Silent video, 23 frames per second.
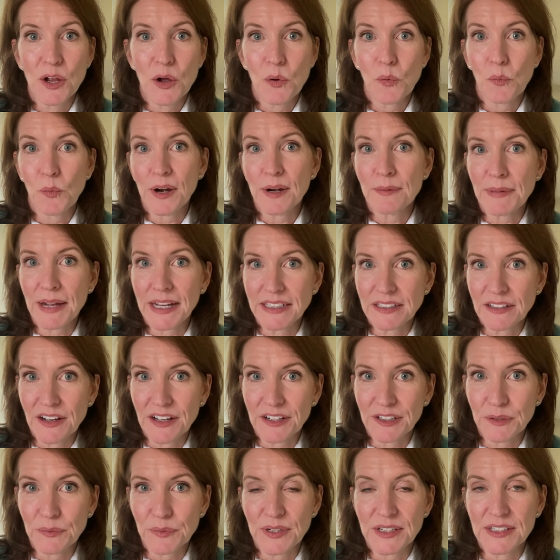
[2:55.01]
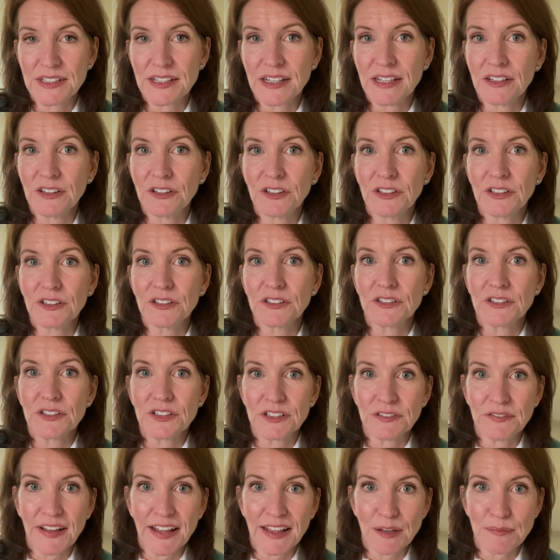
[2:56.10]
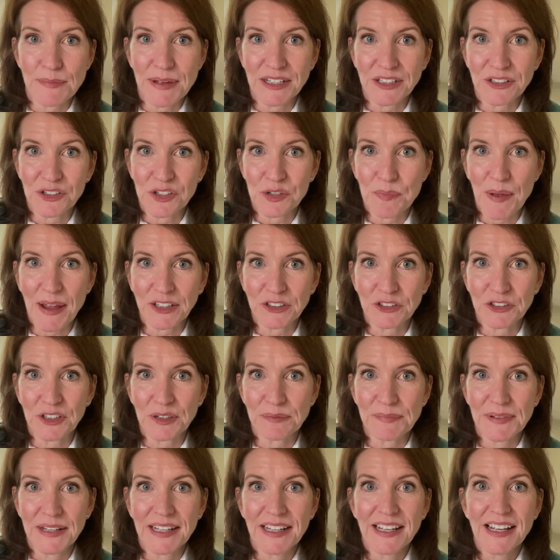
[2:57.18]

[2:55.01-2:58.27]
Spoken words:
where my daughter was in her developmental spectrum.